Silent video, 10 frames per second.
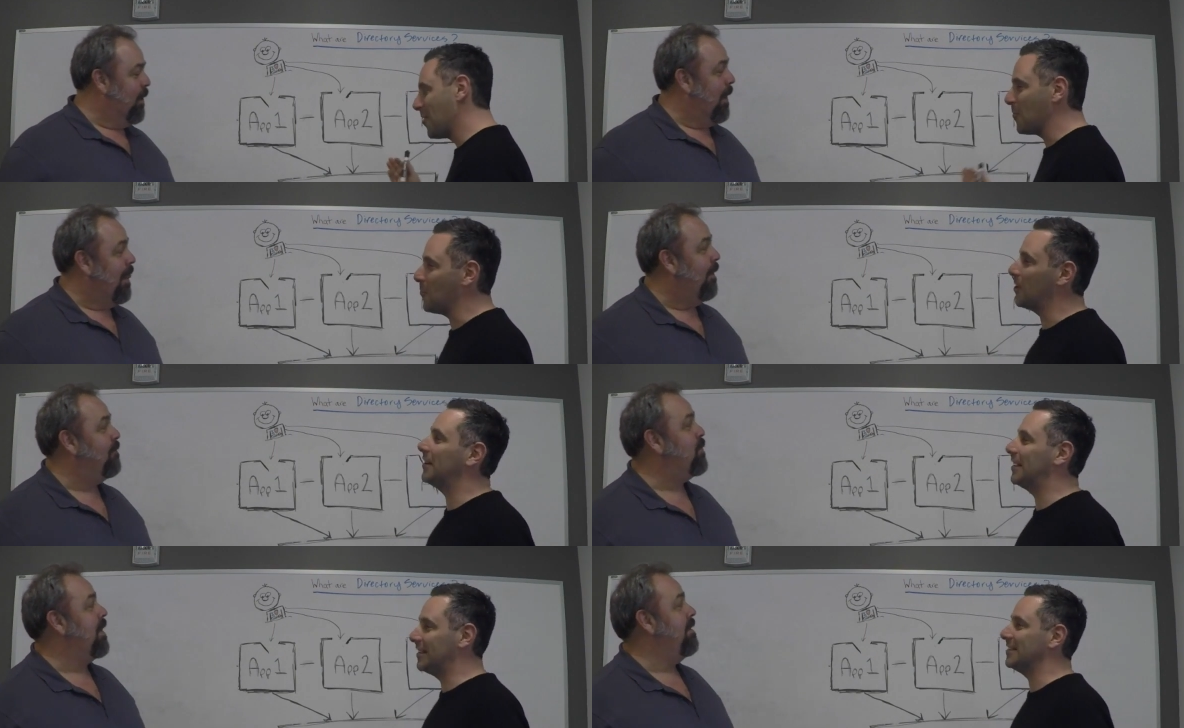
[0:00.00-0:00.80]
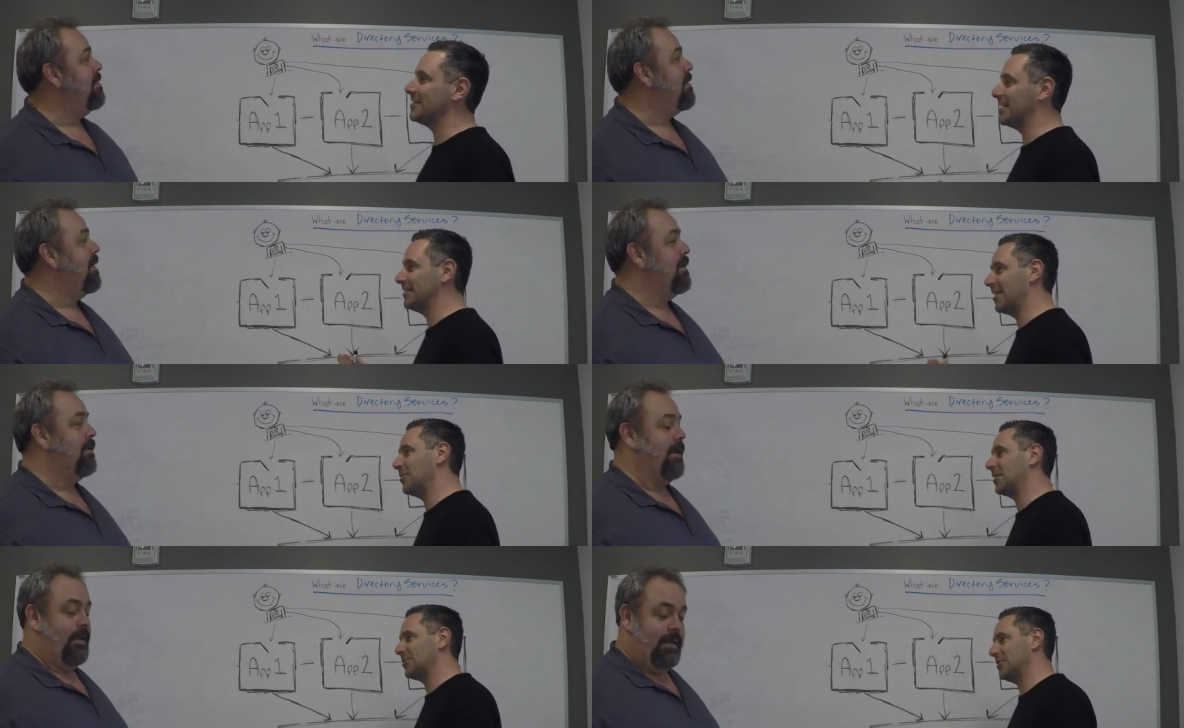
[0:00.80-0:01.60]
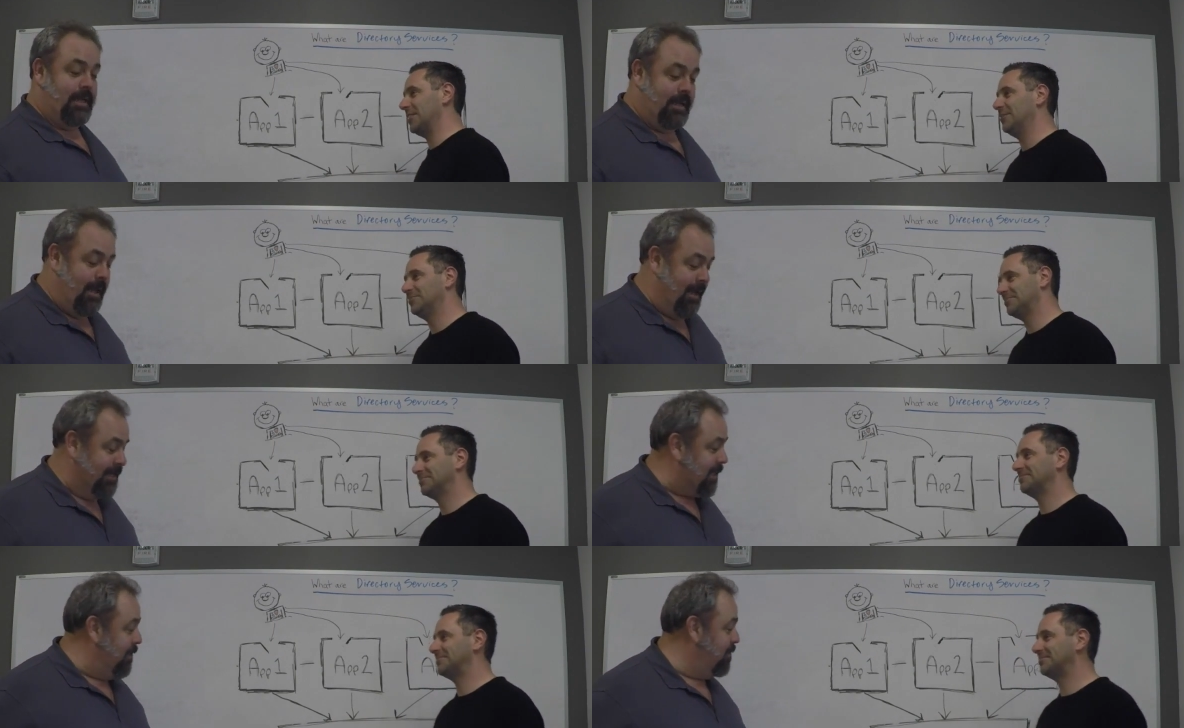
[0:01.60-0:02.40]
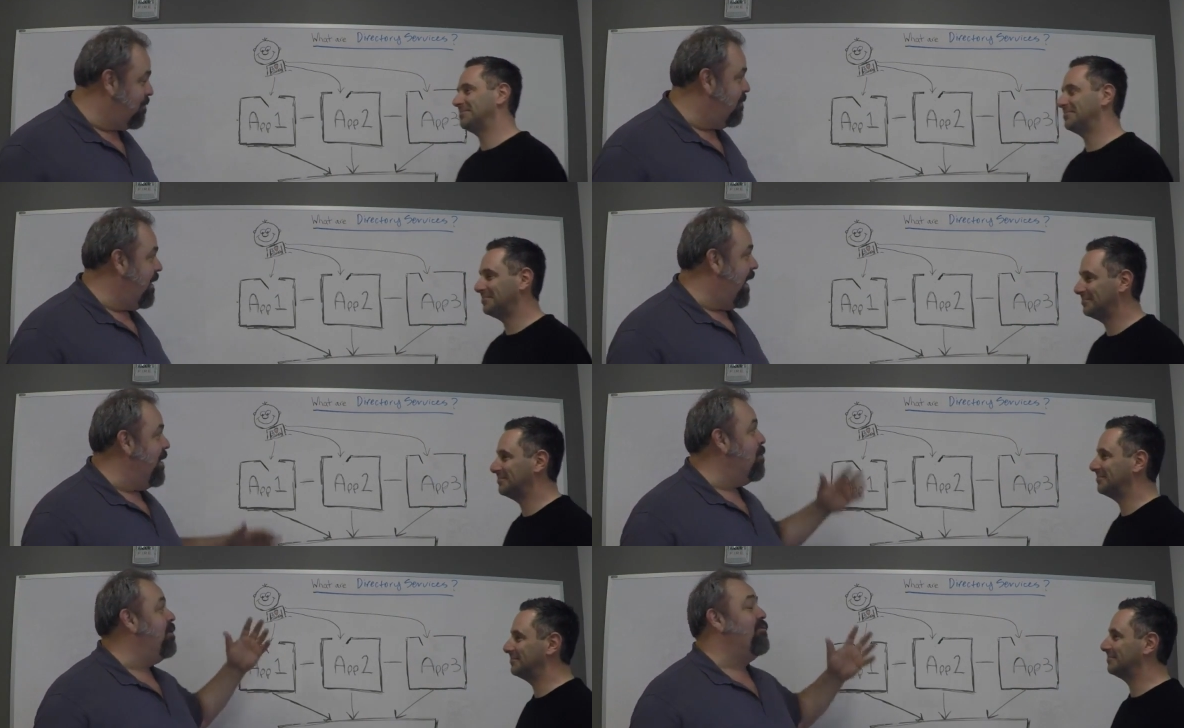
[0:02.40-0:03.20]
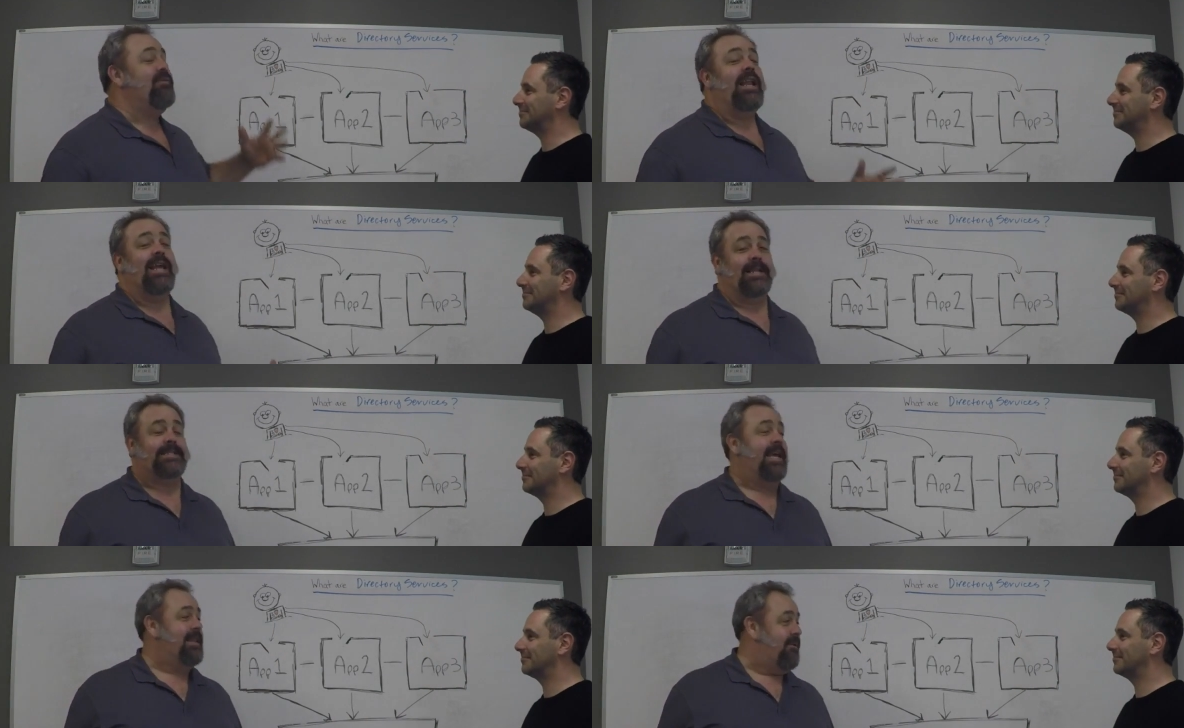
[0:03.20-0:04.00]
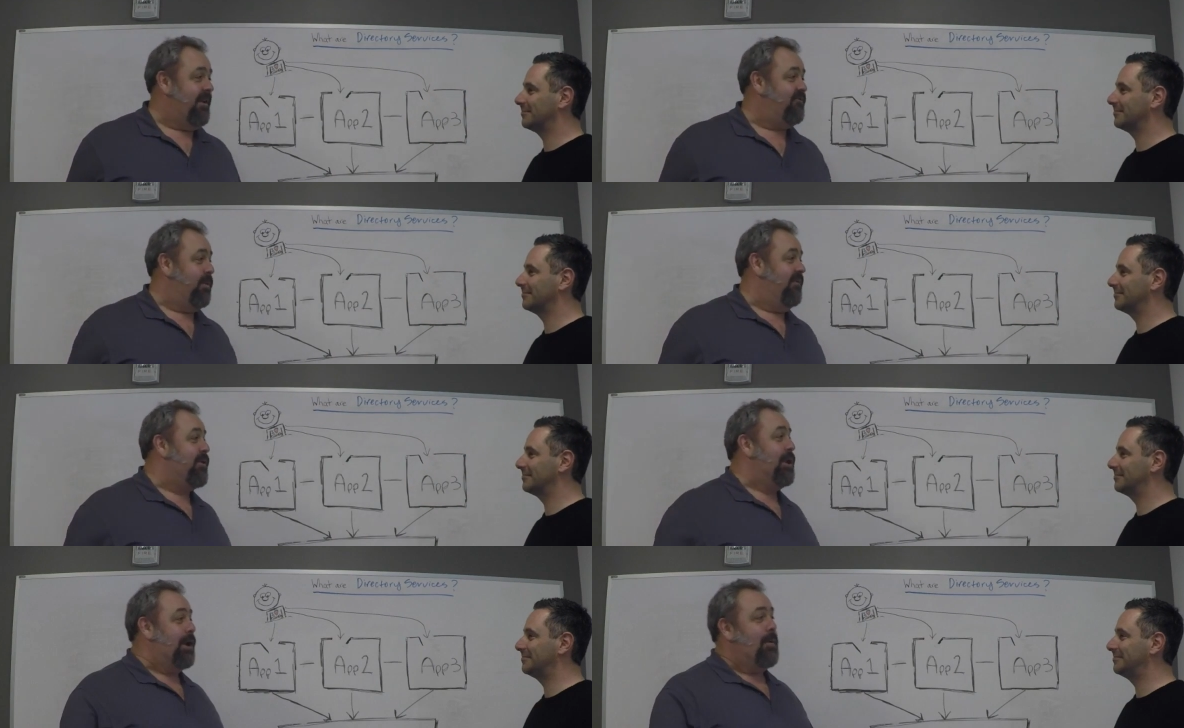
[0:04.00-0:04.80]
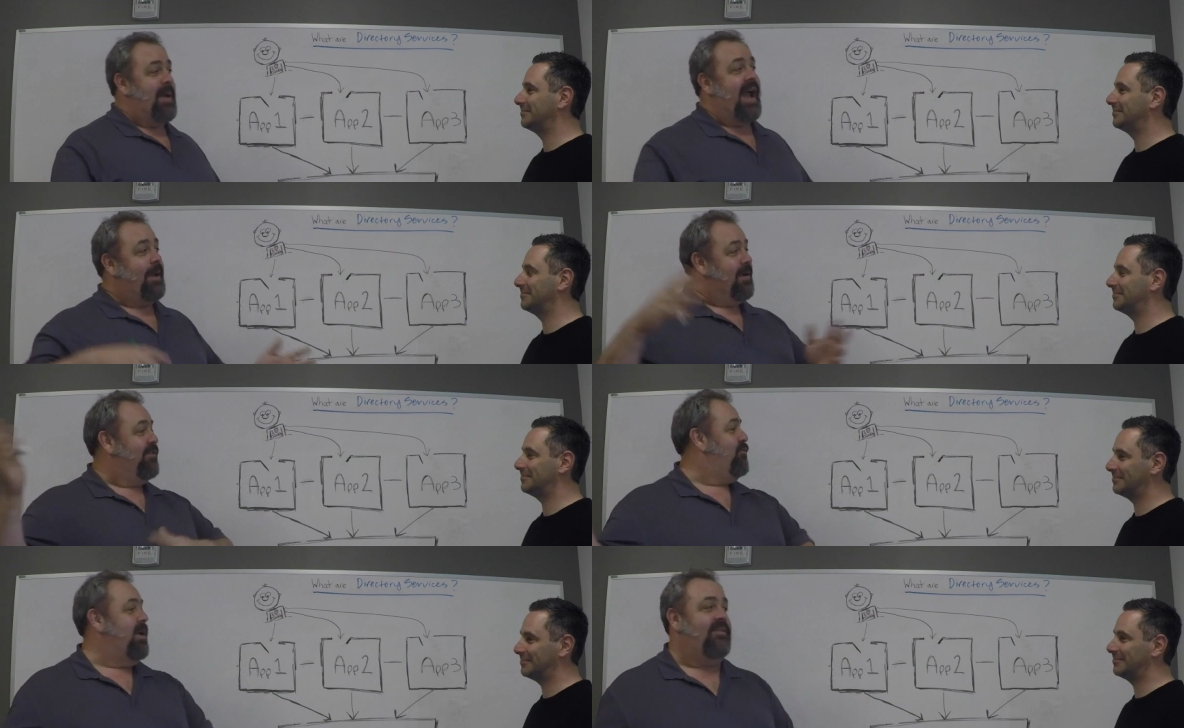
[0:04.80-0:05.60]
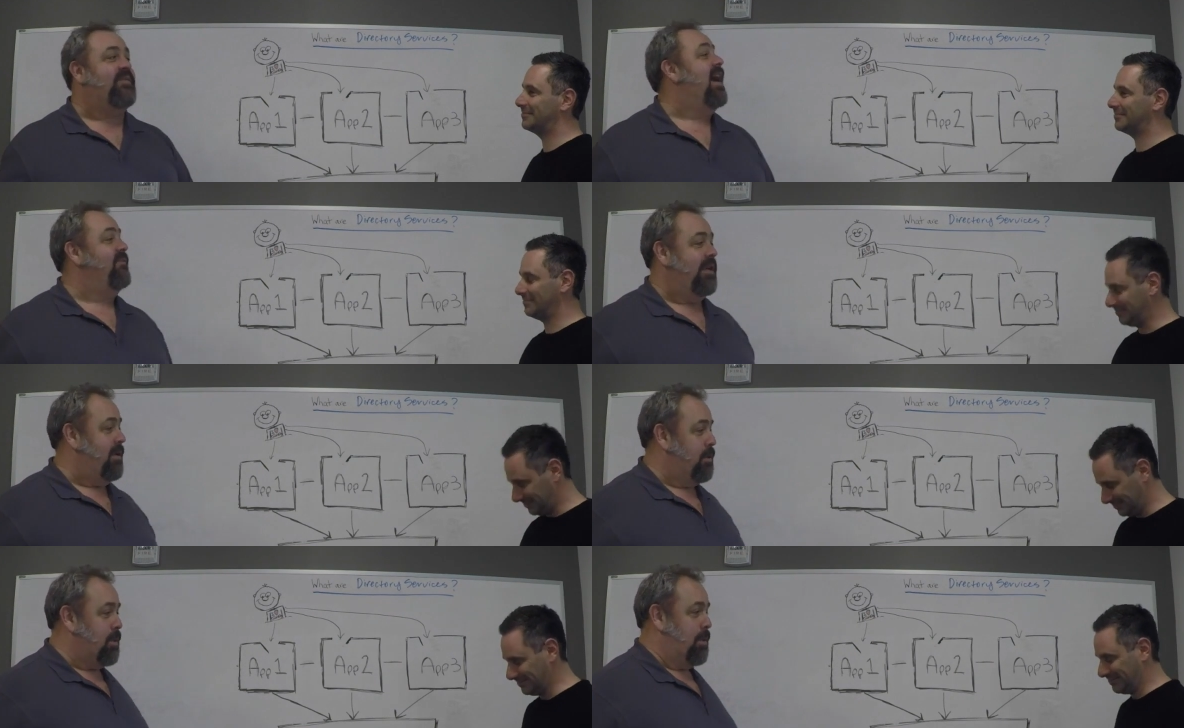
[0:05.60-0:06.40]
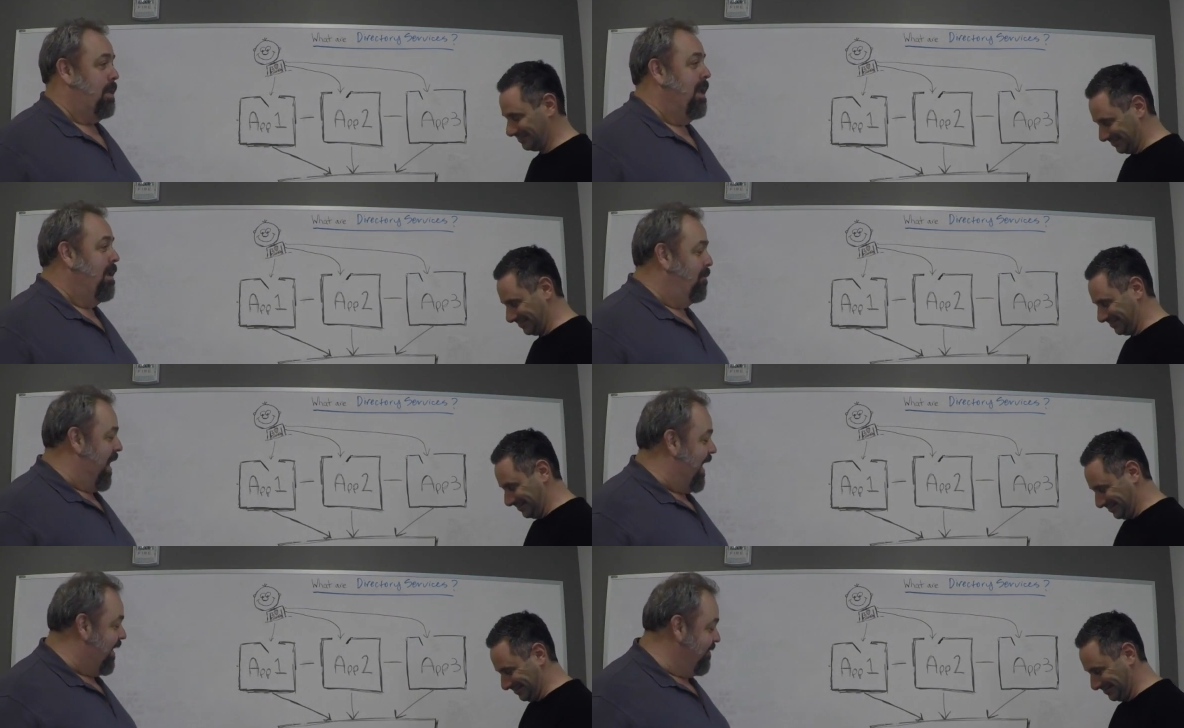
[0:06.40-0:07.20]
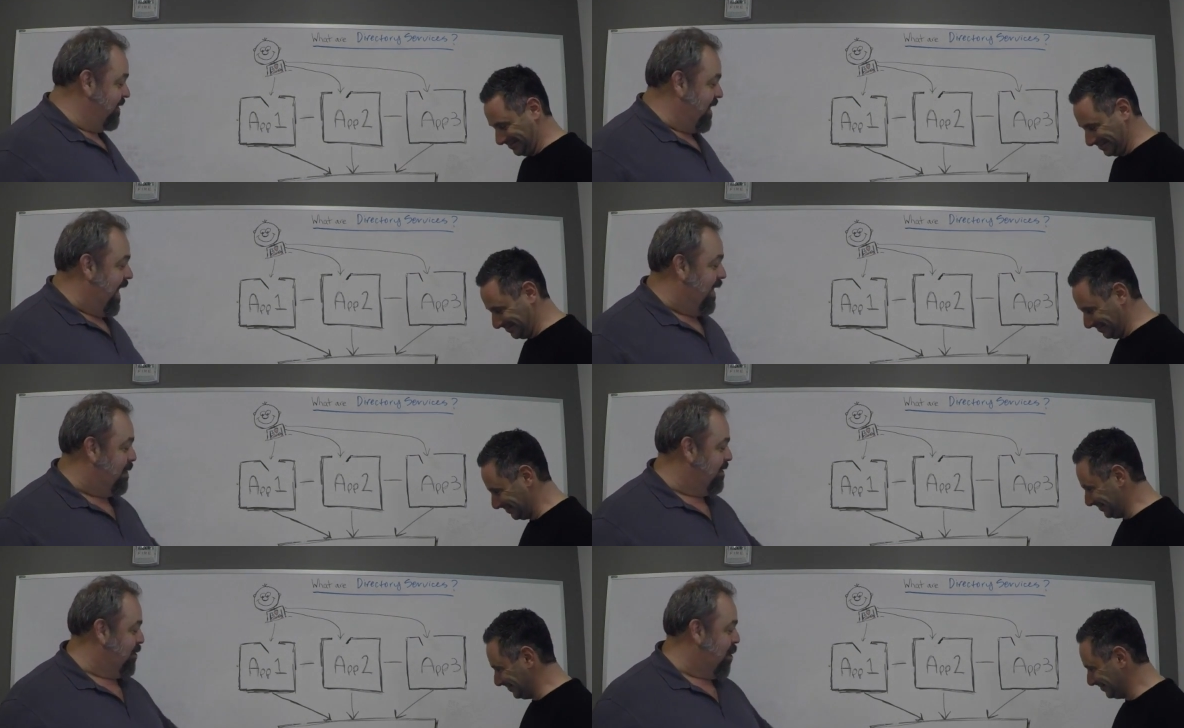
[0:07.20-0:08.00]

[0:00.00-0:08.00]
Speaker 1: what is a directory?
Speaker 2: So, in order to really understand a directory, we've got to go back about twenty-five years, back into the days, the